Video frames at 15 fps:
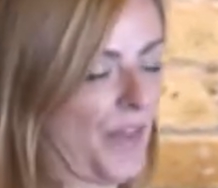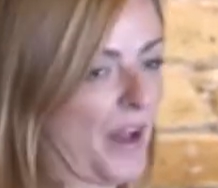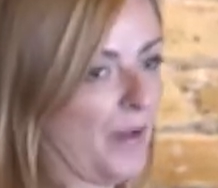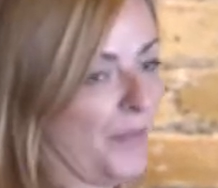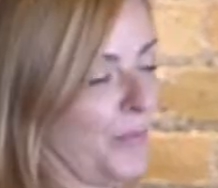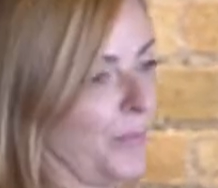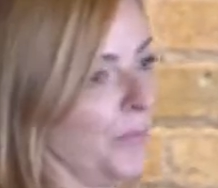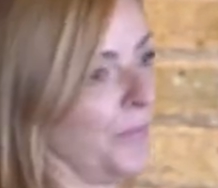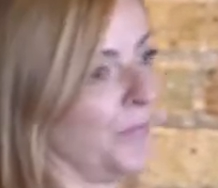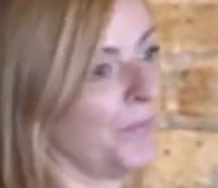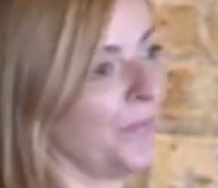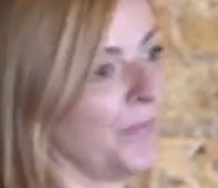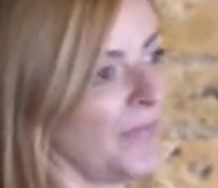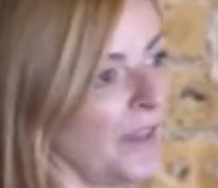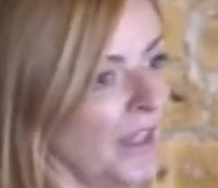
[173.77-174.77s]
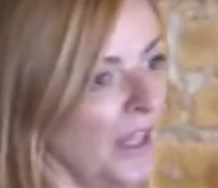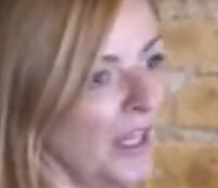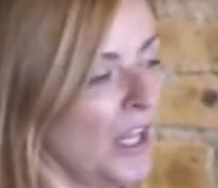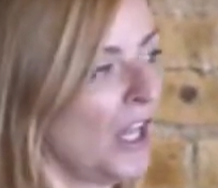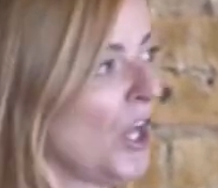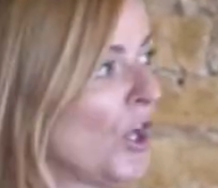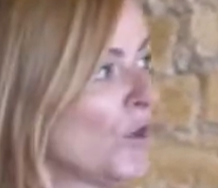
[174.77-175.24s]
them.
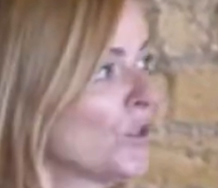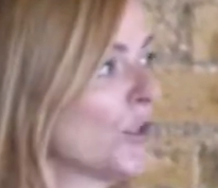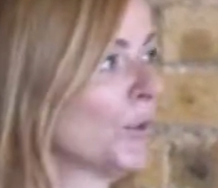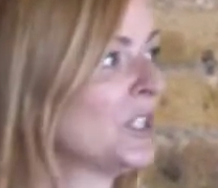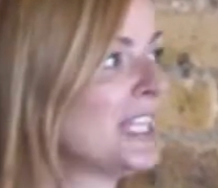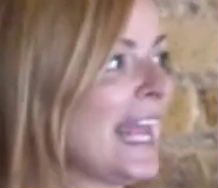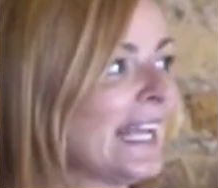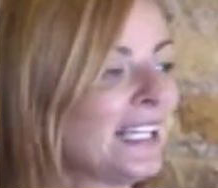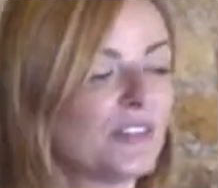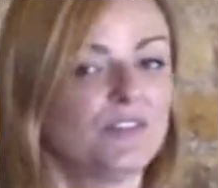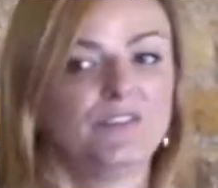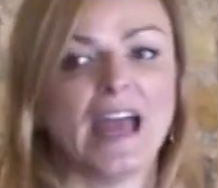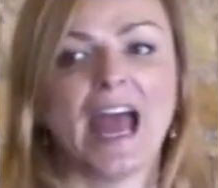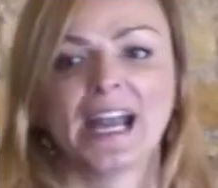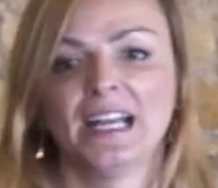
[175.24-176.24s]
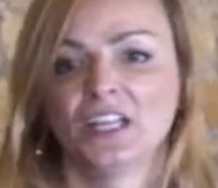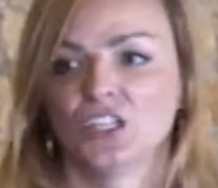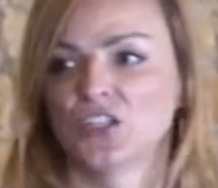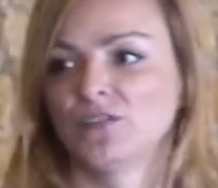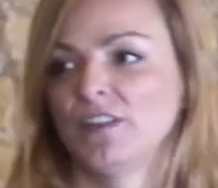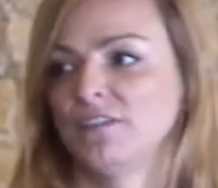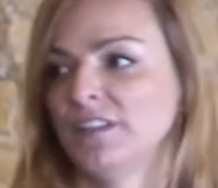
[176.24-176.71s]
So take
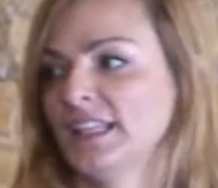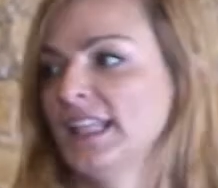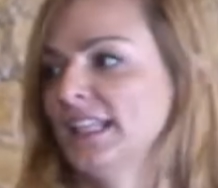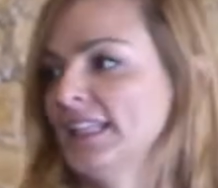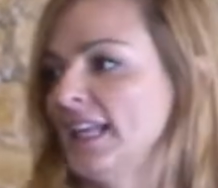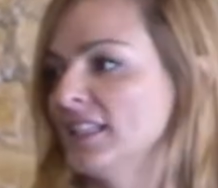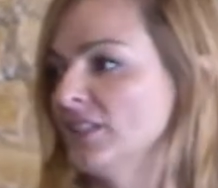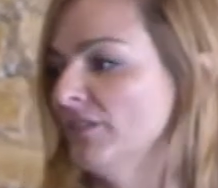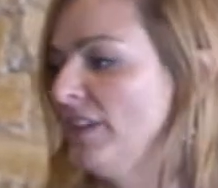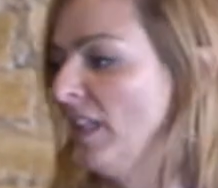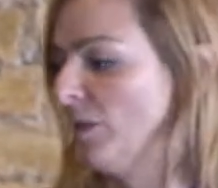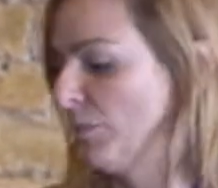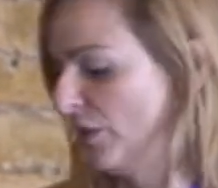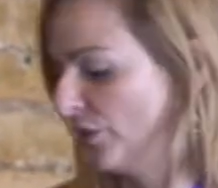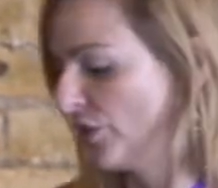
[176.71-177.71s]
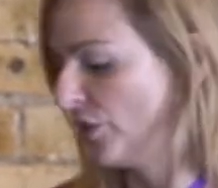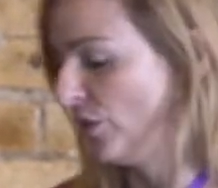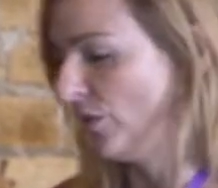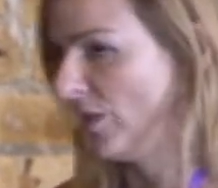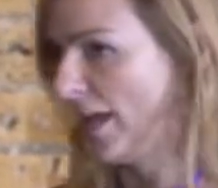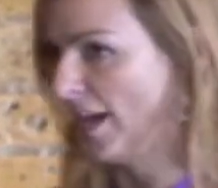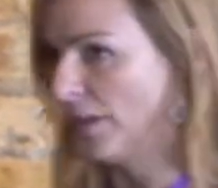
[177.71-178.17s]
advantage of everything that's available to
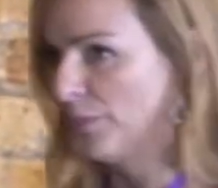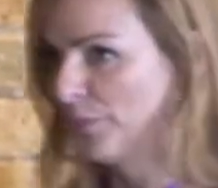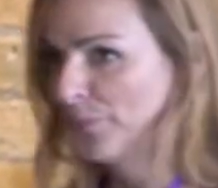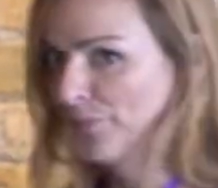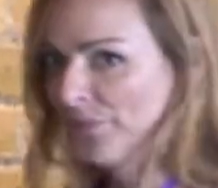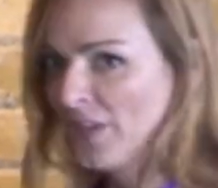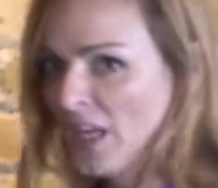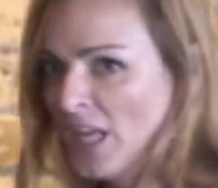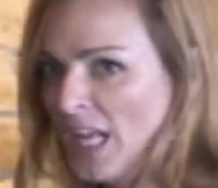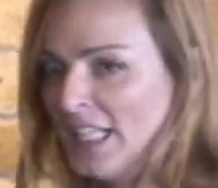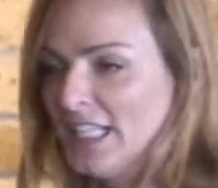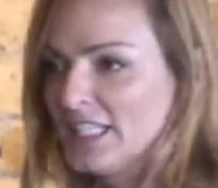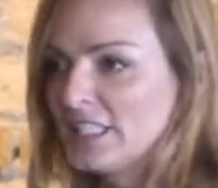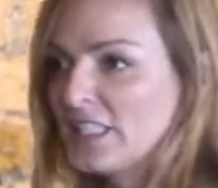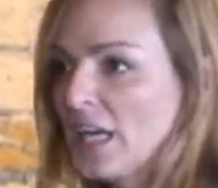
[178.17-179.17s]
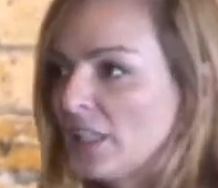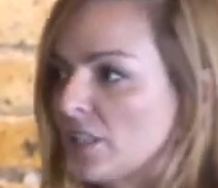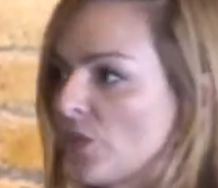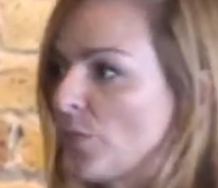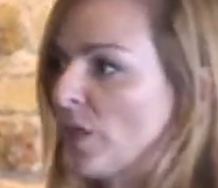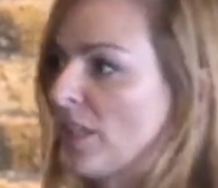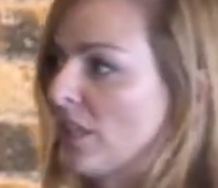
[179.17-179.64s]
you there. And it
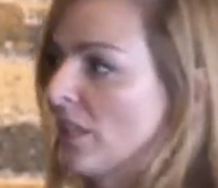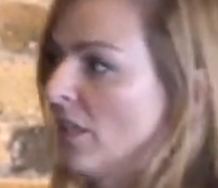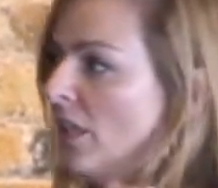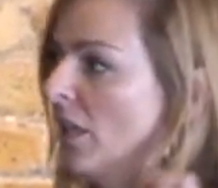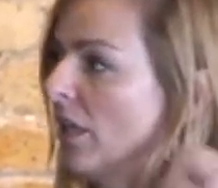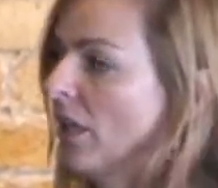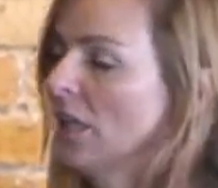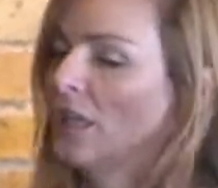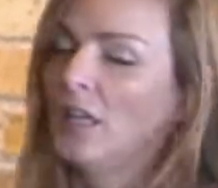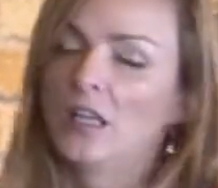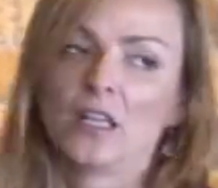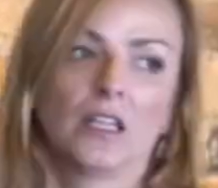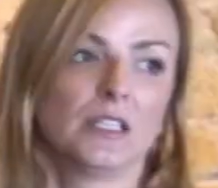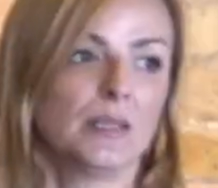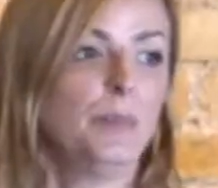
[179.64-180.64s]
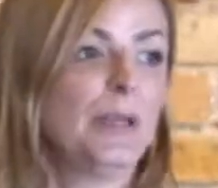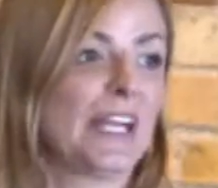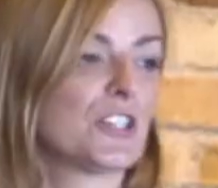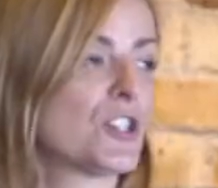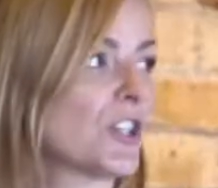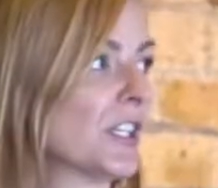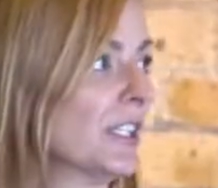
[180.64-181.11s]
starts with the
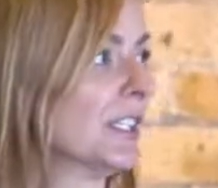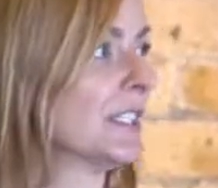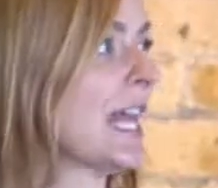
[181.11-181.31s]
picture at the